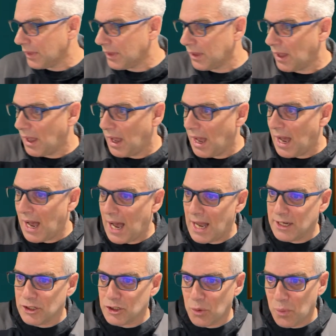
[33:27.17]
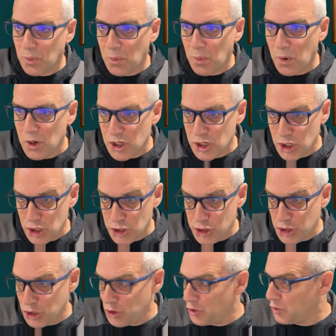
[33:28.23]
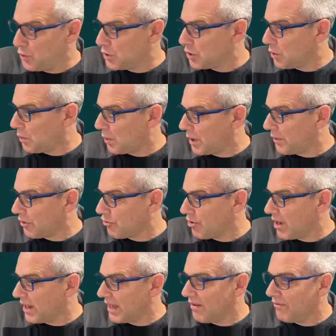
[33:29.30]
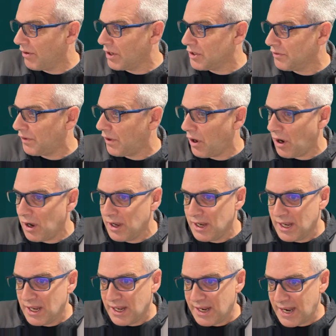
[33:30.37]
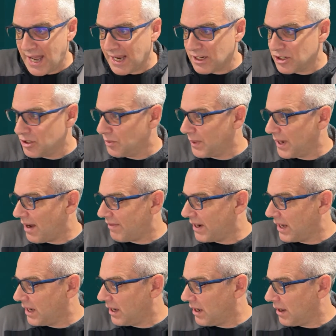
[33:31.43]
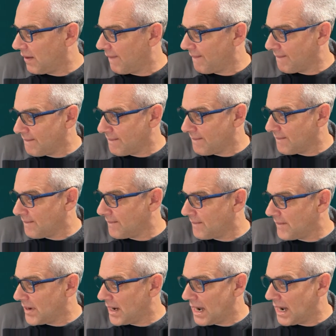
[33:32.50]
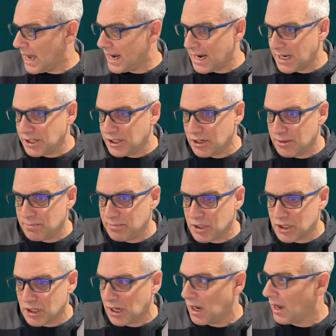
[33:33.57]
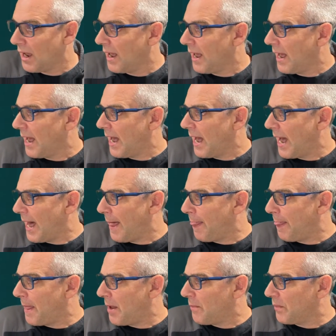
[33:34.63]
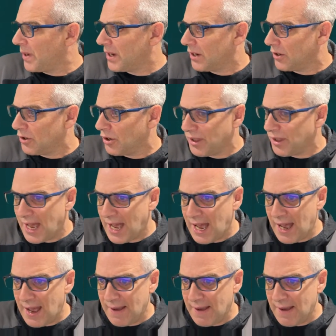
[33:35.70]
and you choose what you want to create the invoice for. Next, do we have any line items? And then we can go there.